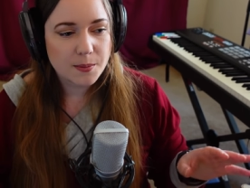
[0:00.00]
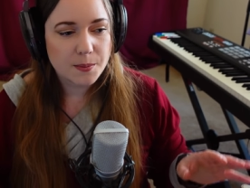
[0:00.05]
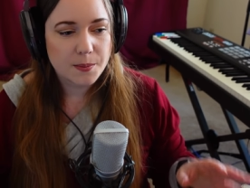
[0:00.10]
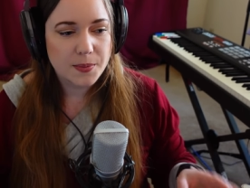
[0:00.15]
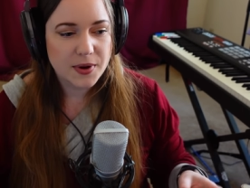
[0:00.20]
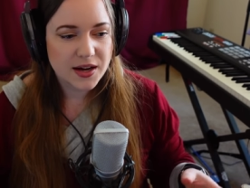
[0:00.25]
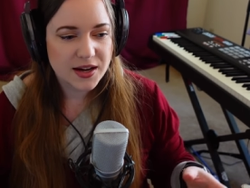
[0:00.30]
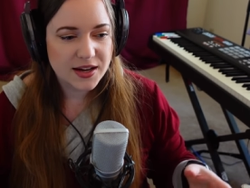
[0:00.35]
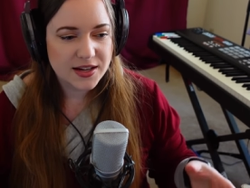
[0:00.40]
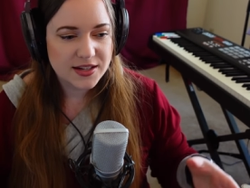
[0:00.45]

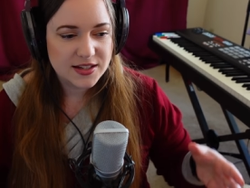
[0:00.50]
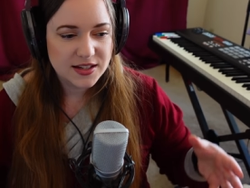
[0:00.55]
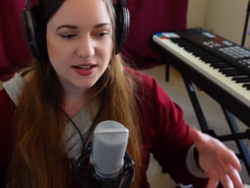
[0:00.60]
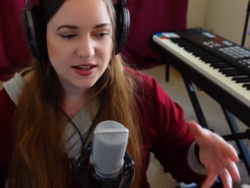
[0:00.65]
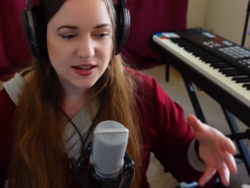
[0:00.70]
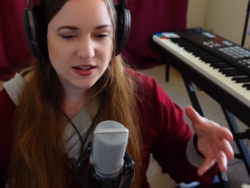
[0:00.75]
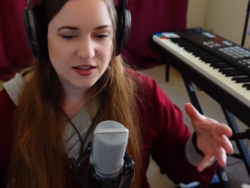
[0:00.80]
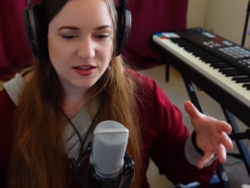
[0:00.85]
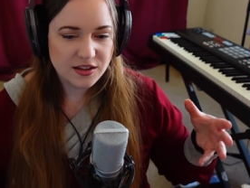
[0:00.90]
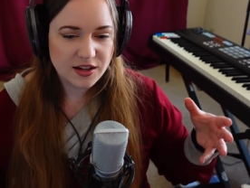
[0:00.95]
but
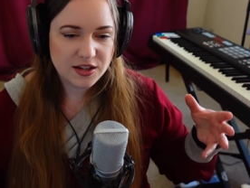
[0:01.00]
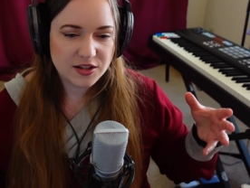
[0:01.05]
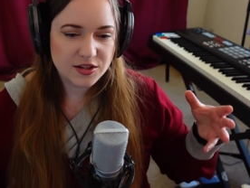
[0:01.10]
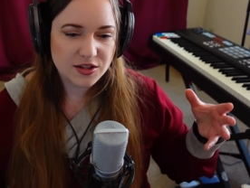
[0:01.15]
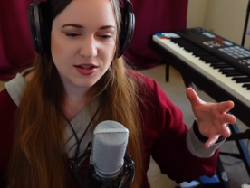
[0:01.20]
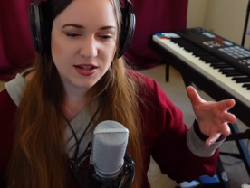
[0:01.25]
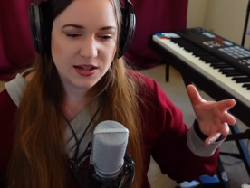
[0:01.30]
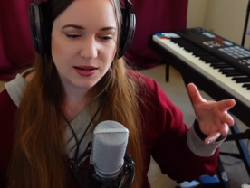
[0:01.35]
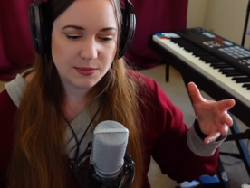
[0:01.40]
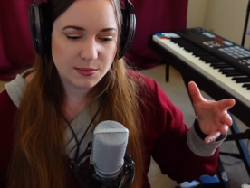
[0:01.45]
there's
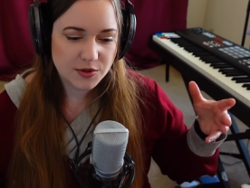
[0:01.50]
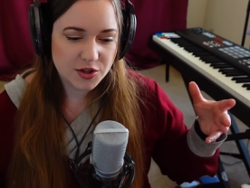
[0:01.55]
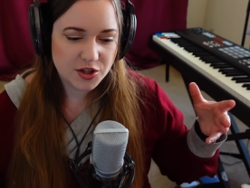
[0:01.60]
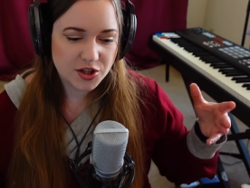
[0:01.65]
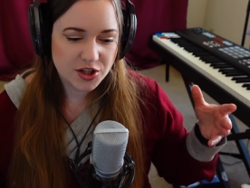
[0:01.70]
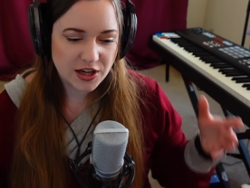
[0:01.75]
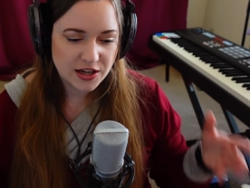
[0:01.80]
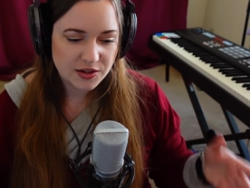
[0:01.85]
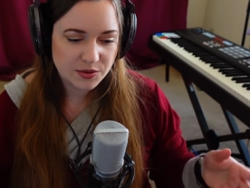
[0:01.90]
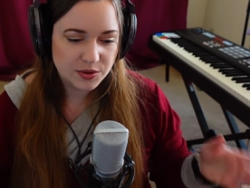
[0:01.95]
some
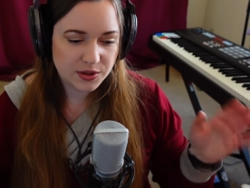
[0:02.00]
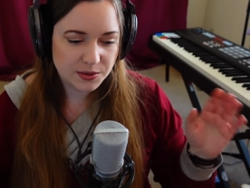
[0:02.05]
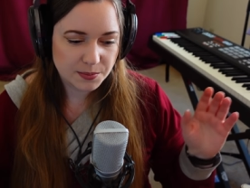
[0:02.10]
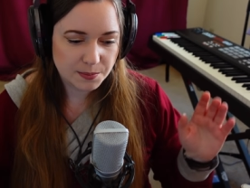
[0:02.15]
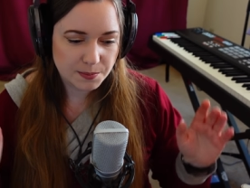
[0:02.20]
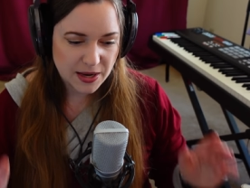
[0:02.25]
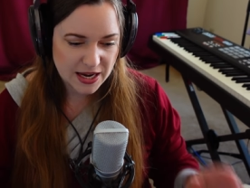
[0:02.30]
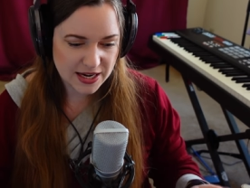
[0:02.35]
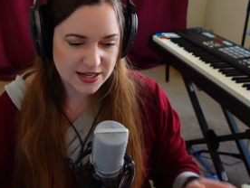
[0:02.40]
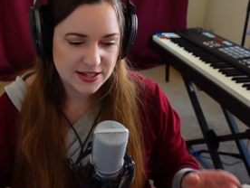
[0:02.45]
general
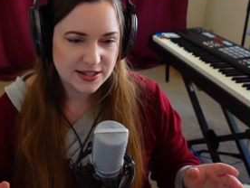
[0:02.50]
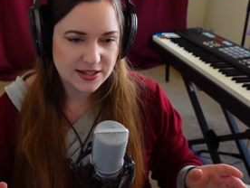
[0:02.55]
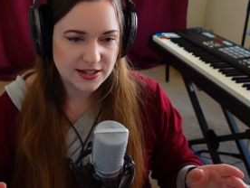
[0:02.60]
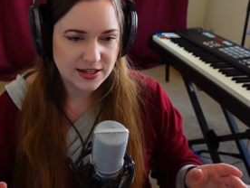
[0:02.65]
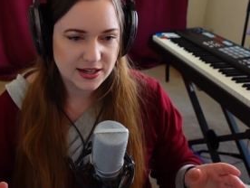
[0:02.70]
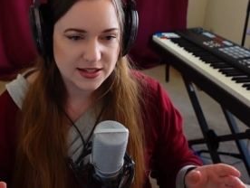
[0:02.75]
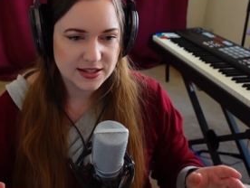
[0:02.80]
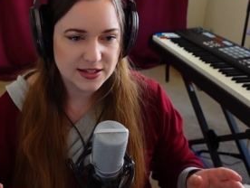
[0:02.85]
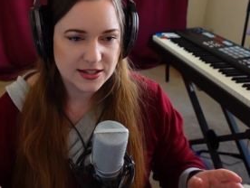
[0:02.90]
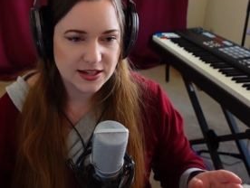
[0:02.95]

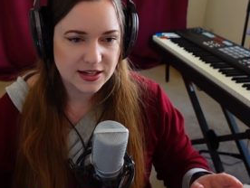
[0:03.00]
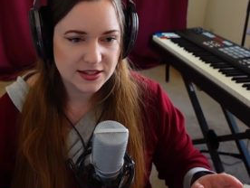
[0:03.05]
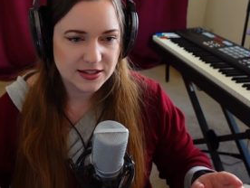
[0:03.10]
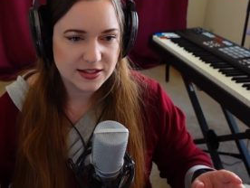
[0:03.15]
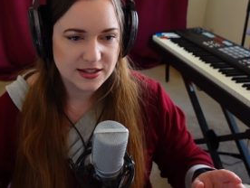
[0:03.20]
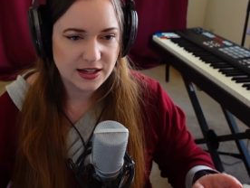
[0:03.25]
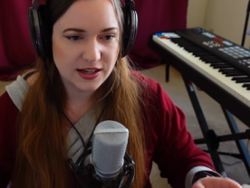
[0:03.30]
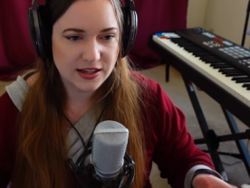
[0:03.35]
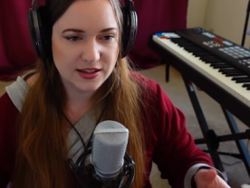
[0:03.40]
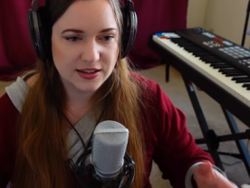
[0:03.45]
basics I
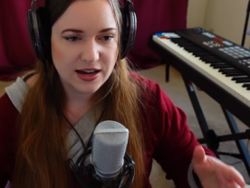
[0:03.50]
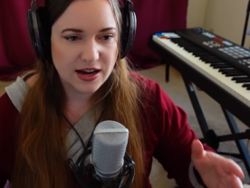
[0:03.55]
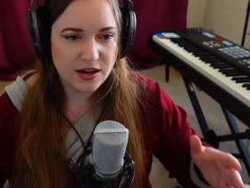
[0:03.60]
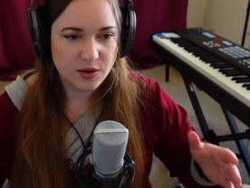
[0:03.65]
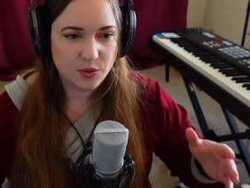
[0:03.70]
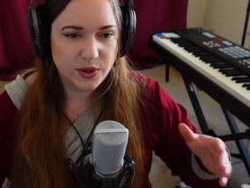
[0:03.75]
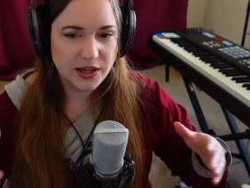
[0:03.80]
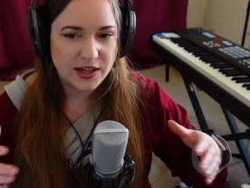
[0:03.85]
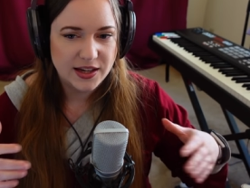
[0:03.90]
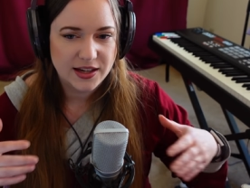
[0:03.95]
think that
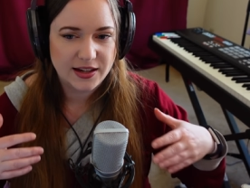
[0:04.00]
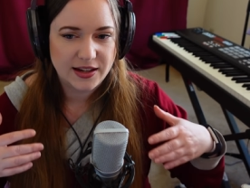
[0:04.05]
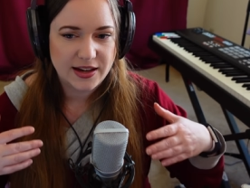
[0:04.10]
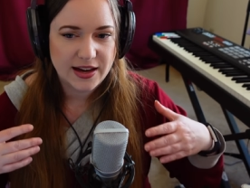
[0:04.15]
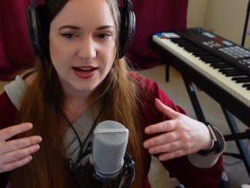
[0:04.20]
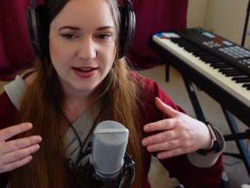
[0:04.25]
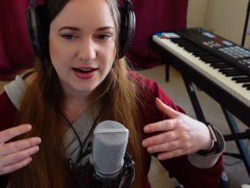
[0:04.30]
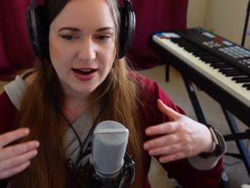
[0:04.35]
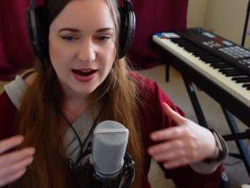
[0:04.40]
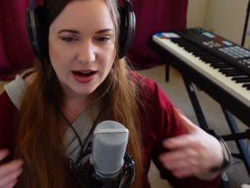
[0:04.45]
we can get